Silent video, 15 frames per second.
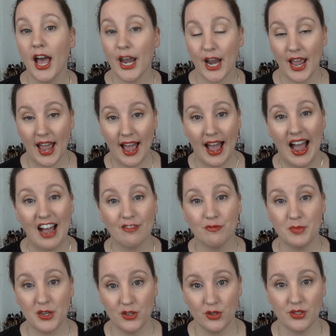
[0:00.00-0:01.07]
and I have
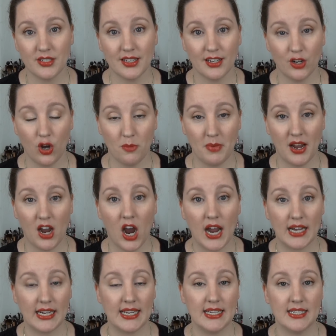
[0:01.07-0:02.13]
been using it on my
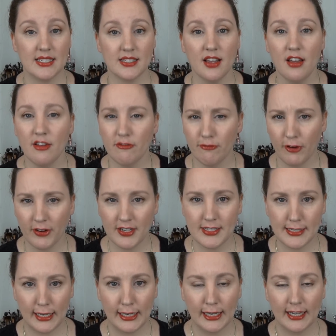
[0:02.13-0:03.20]
eyelids very
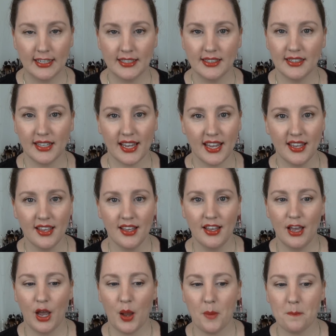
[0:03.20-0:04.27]
delicately,
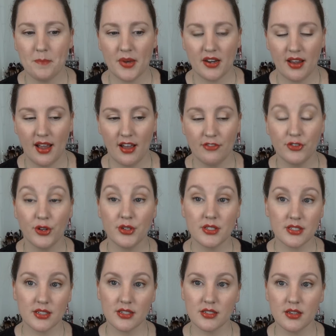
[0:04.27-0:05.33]
but I have
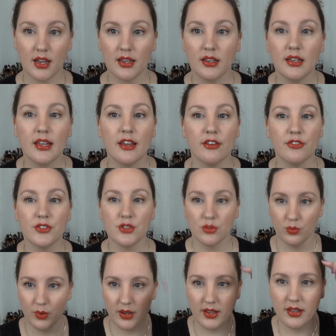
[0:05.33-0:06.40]
noticed a slight lift
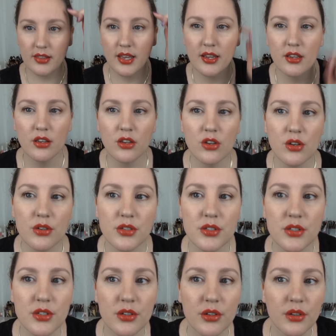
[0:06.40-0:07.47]
where they
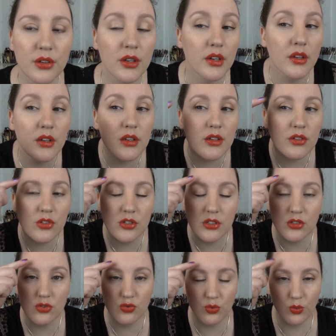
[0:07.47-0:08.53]
used to
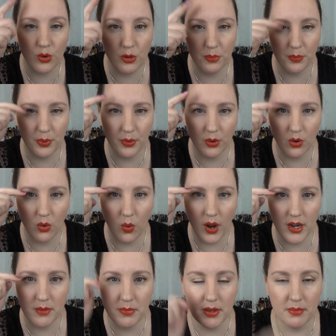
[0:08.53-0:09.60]
just droop
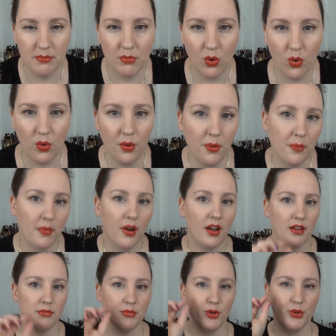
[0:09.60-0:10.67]
quite a bit more.
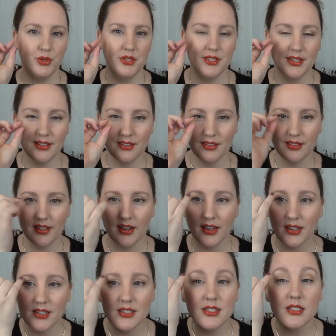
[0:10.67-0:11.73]
I'm noticing that I
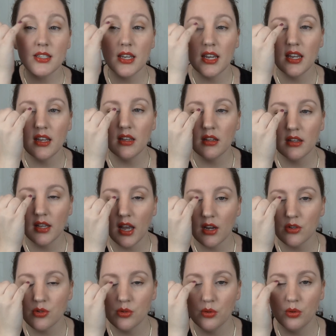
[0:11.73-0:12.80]
can see the
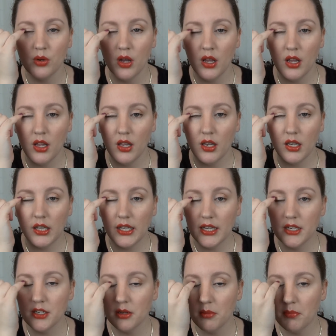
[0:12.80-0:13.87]
actual
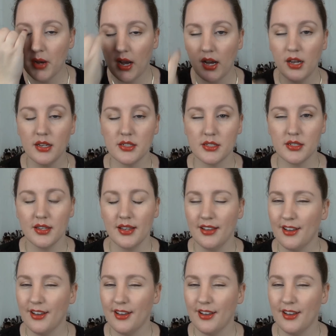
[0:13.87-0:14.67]
lid part